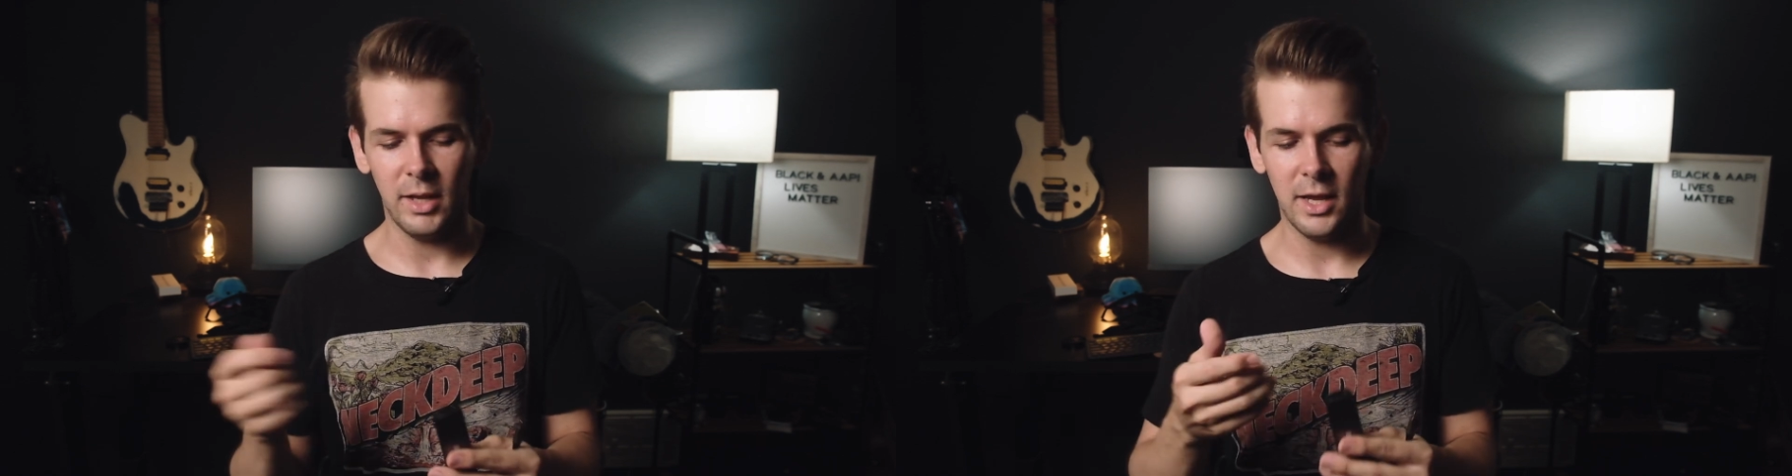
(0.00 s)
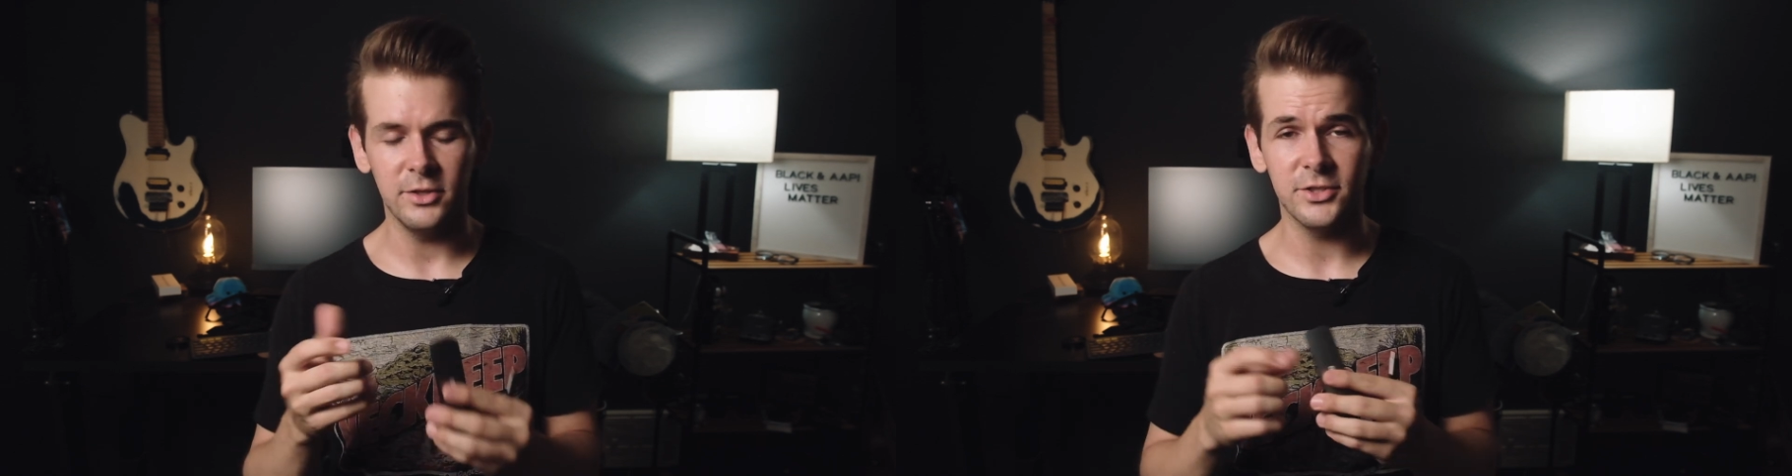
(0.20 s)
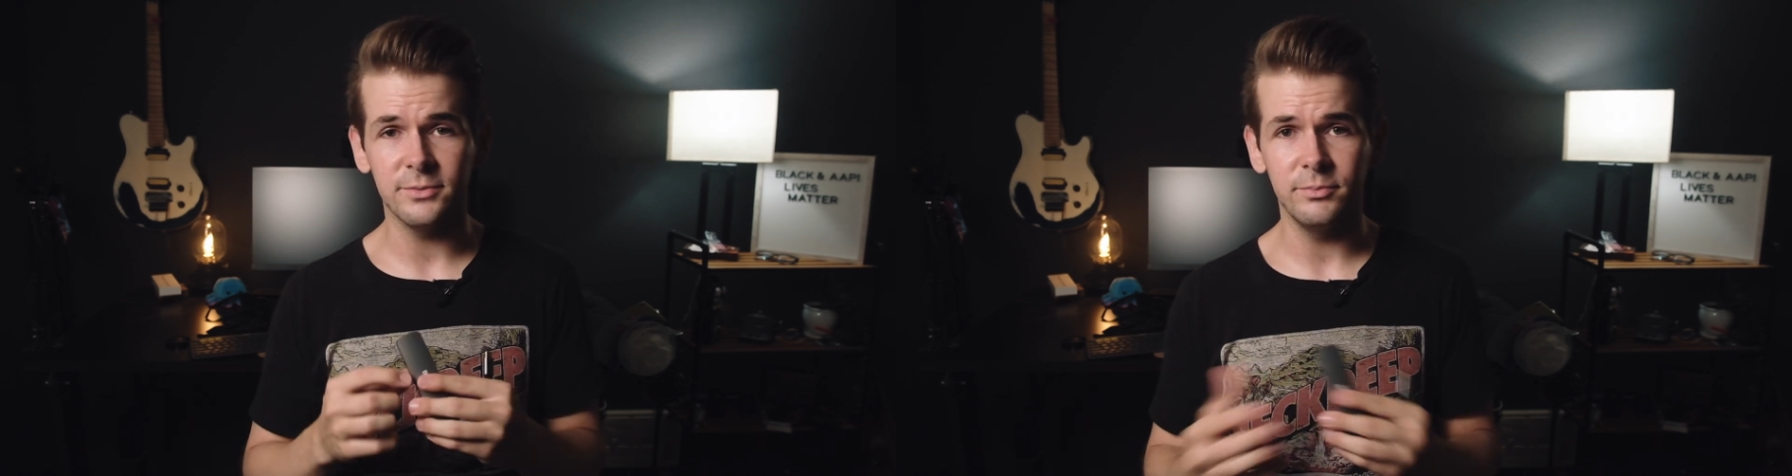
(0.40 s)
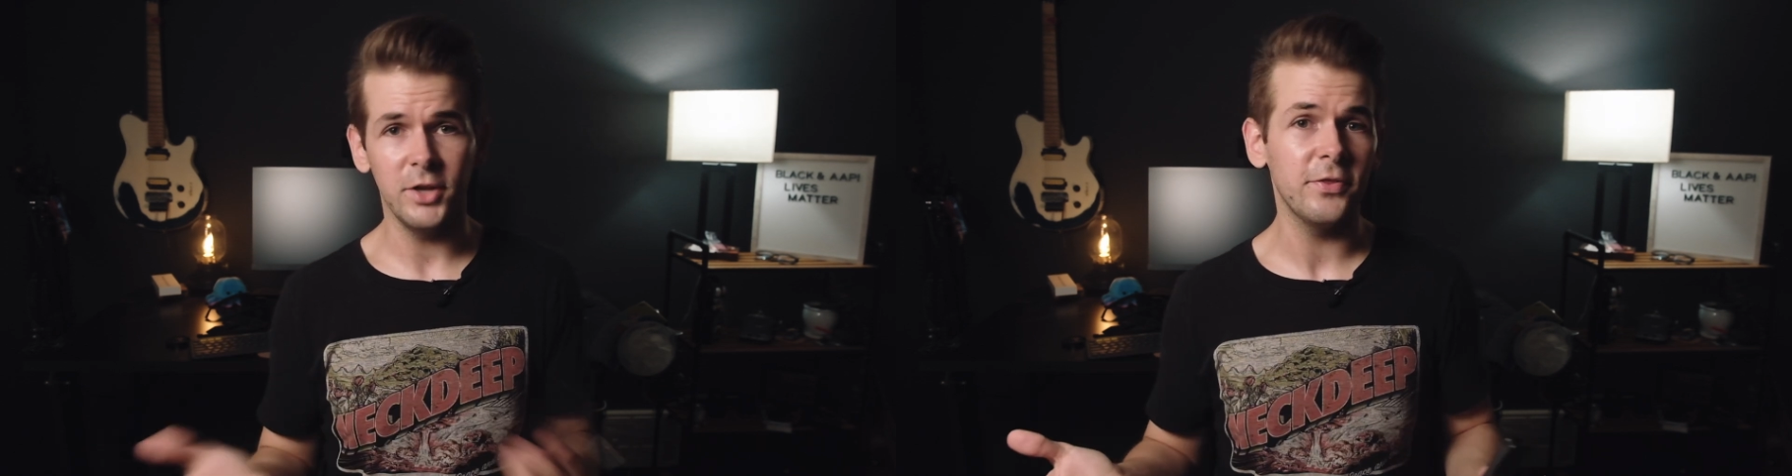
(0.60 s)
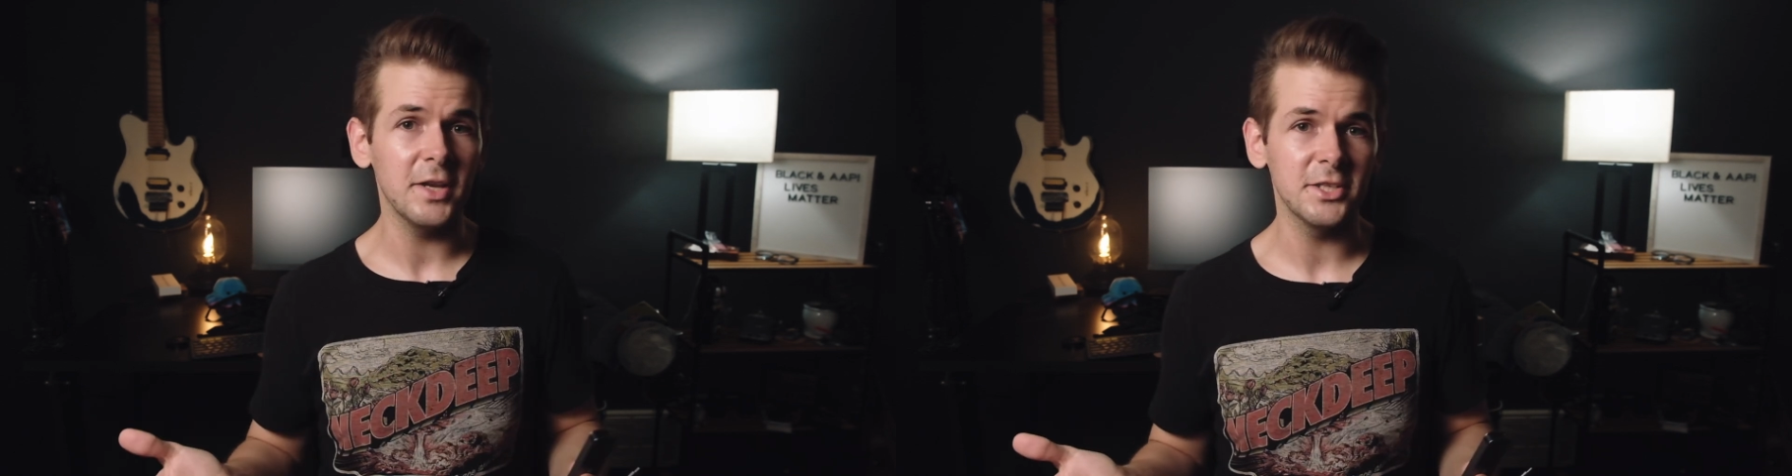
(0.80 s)
and
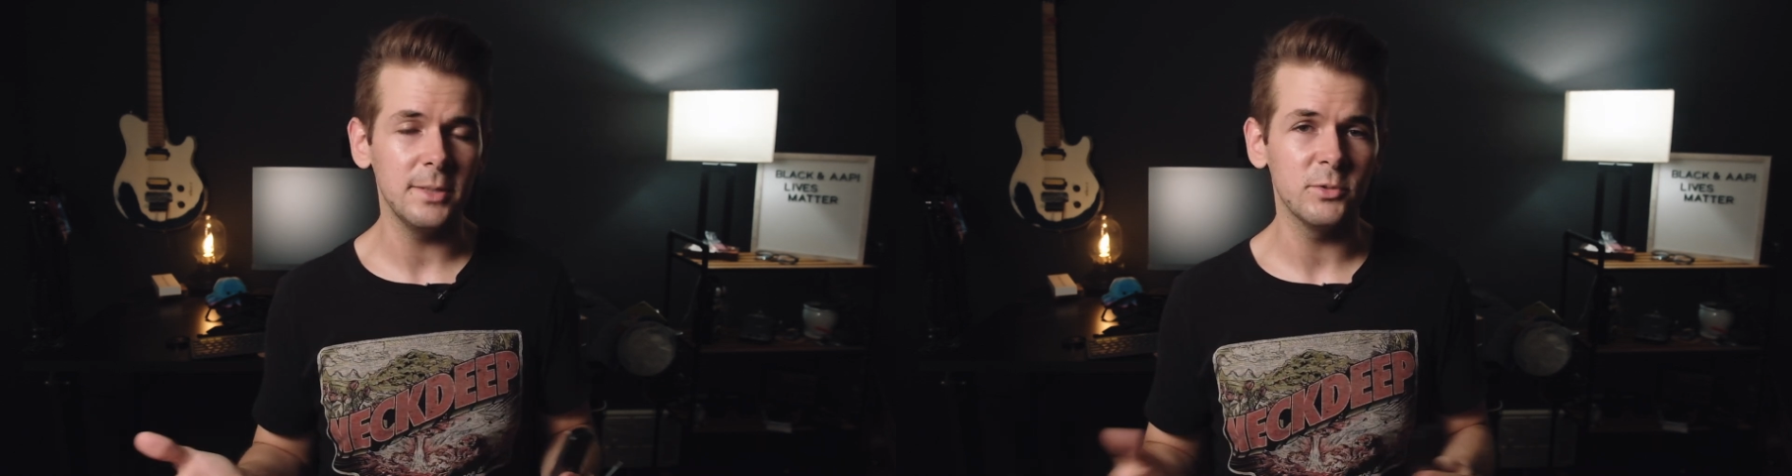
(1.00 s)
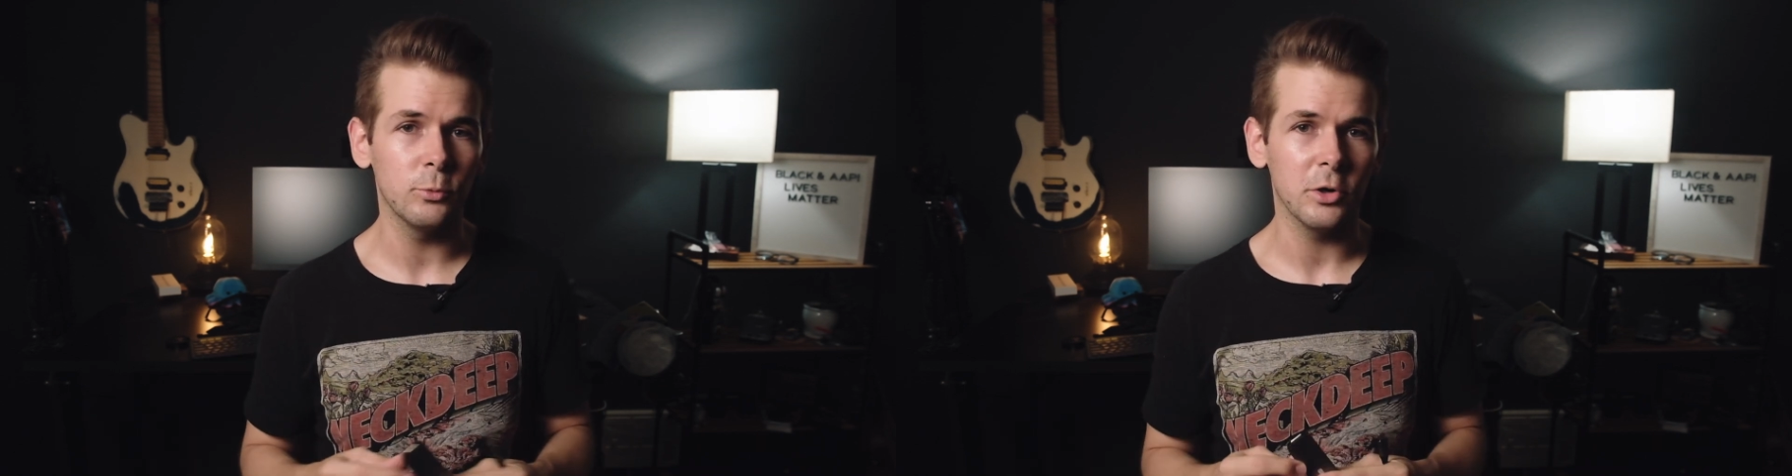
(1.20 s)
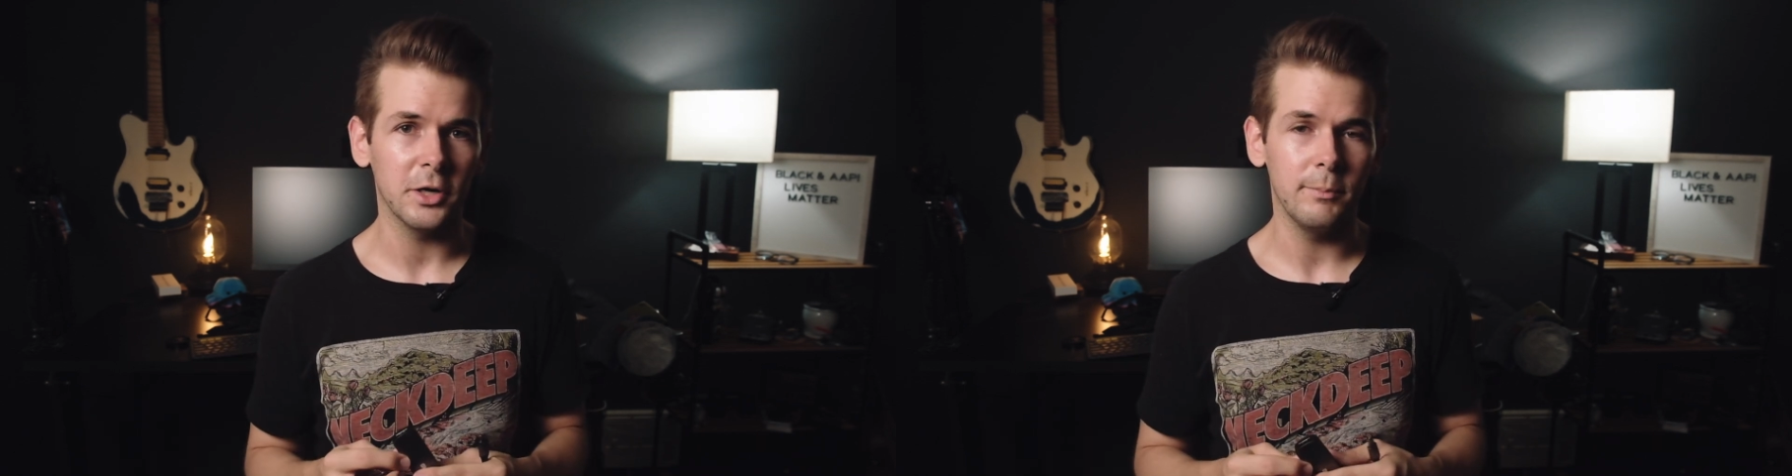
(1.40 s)
nothing seemed to work.